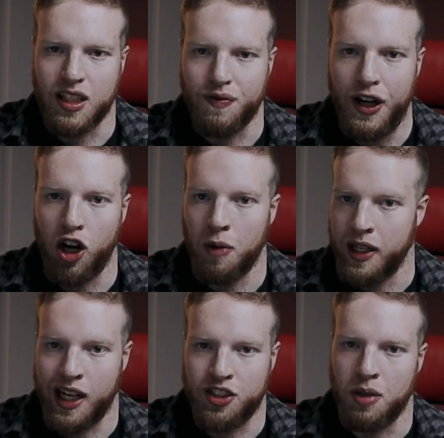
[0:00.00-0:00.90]
this video. I hope
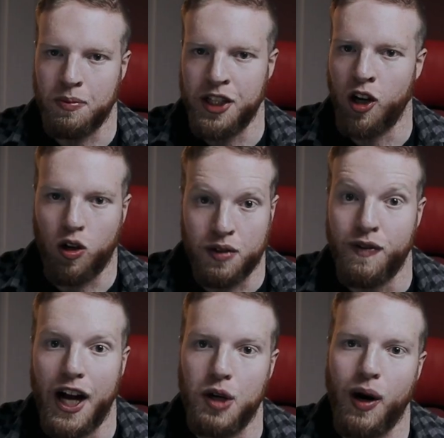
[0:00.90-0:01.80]
you got some
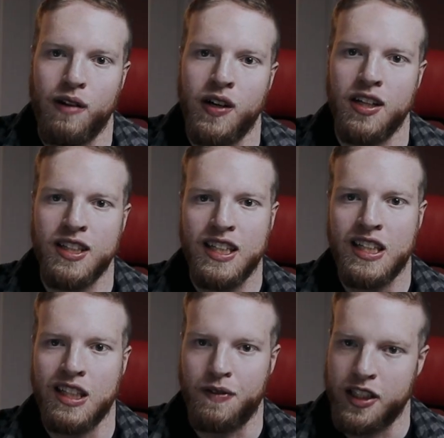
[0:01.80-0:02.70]
value out of it.
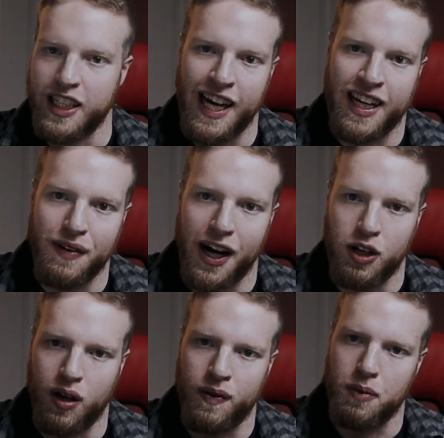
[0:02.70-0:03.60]
If you did get any
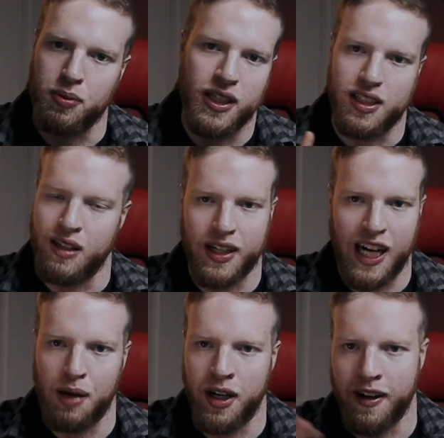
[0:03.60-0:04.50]
value out of it, please leave a
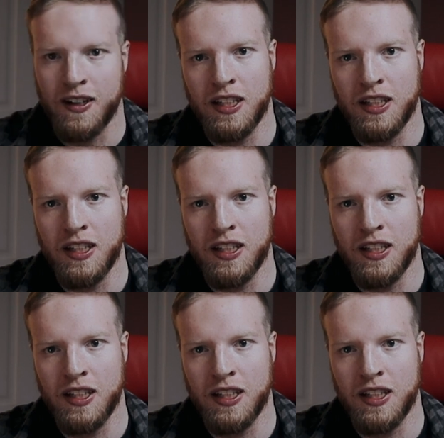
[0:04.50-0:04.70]
comment.